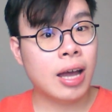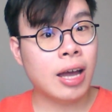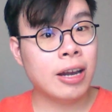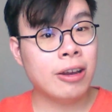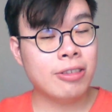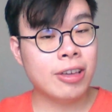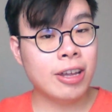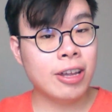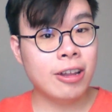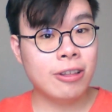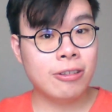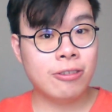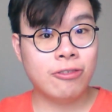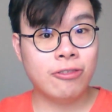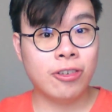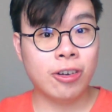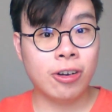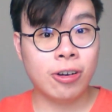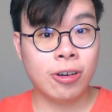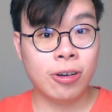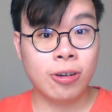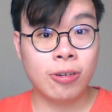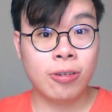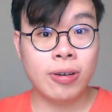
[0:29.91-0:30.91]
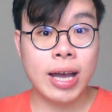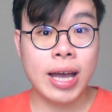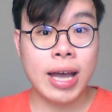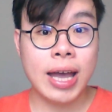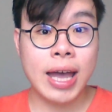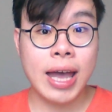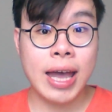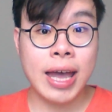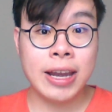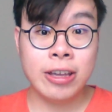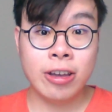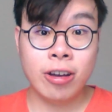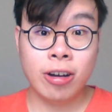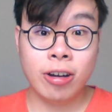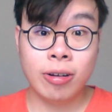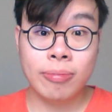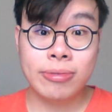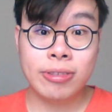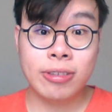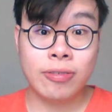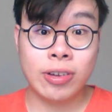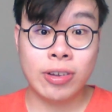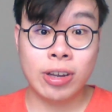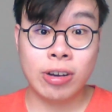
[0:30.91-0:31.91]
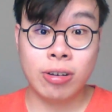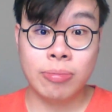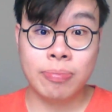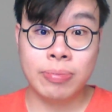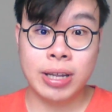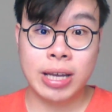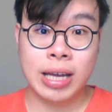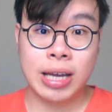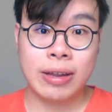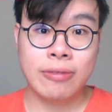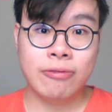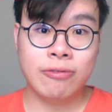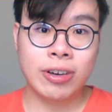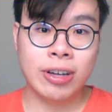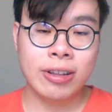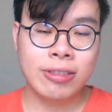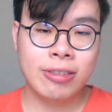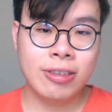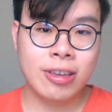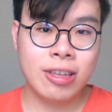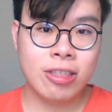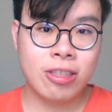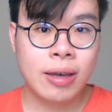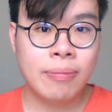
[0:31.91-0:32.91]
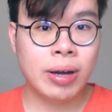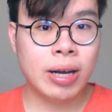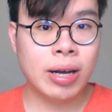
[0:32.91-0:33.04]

I decided to forego any hopes of an opening advantage,